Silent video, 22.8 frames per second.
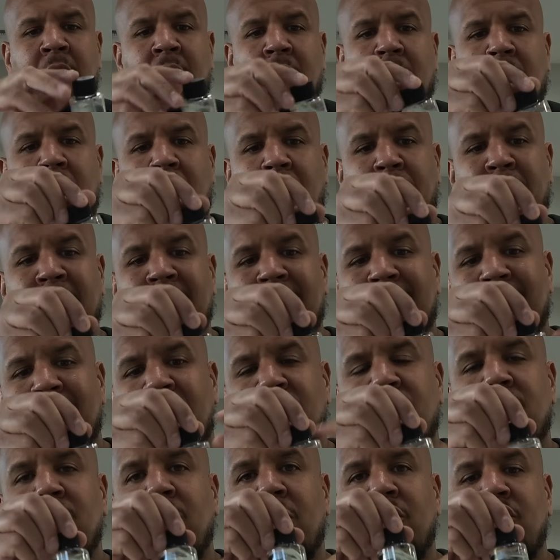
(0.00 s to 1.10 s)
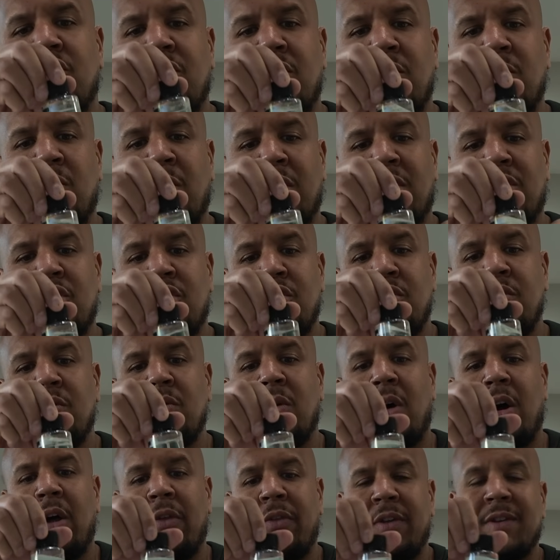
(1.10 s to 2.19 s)
But it tells you what to do
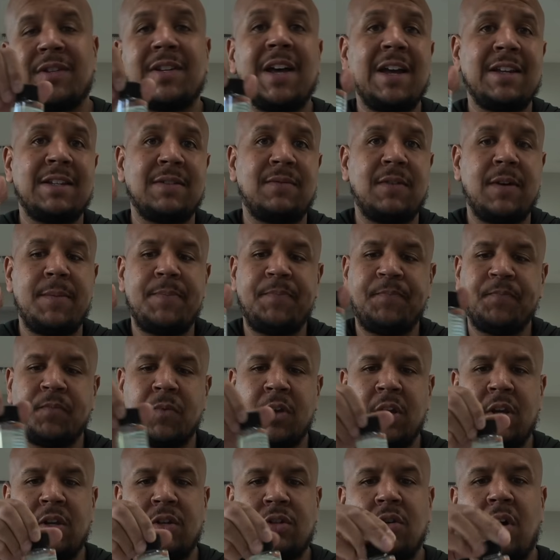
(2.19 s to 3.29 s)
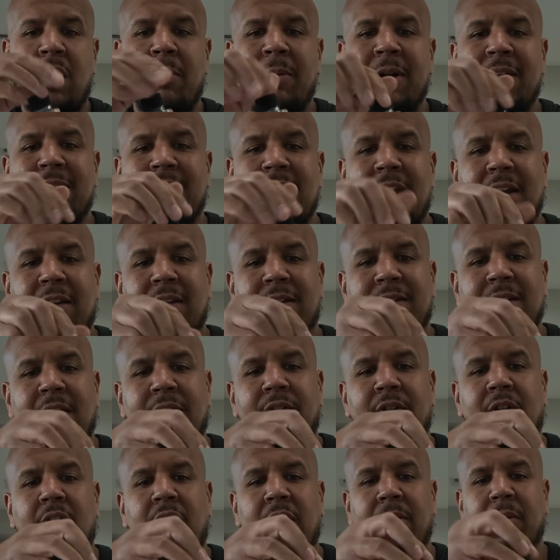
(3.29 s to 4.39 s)
on the sides of it. So I'm going to take this
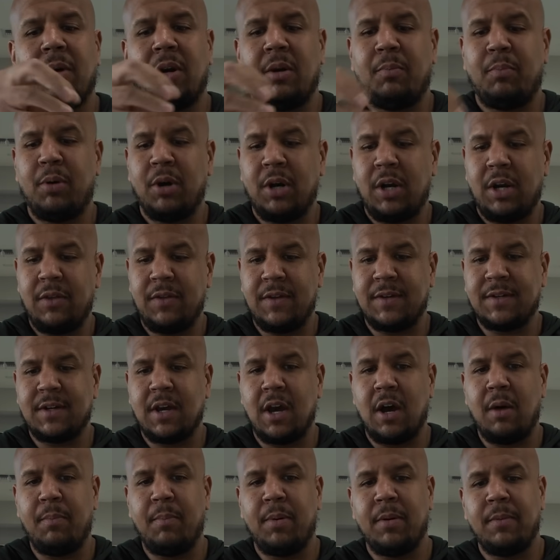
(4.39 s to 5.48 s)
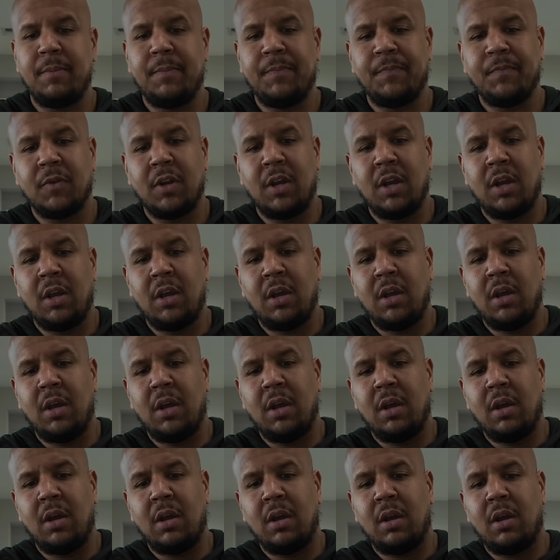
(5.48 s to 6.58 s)
ethanol and I'm going to put it in this cup
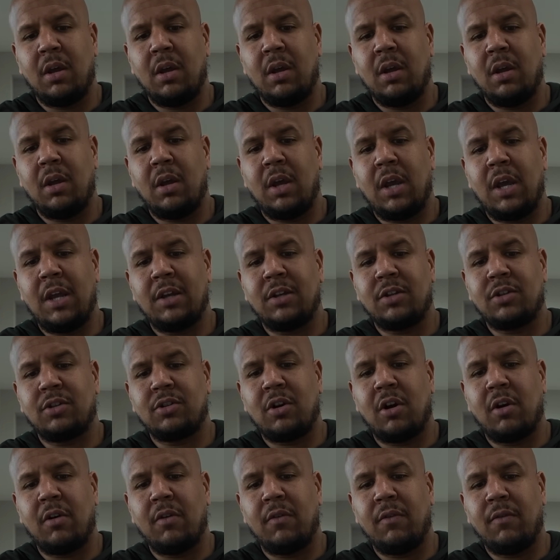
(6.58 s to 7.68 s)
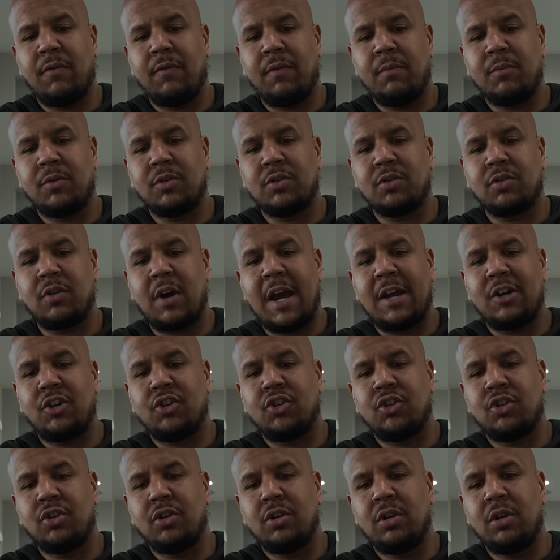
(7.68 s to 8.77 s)
and start from
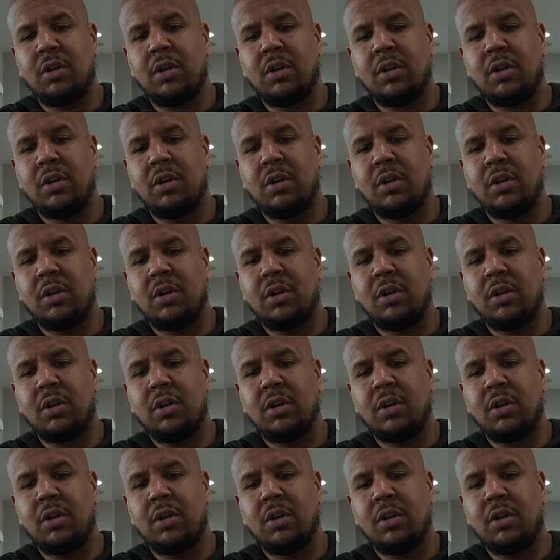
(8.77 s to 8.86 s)
scratch.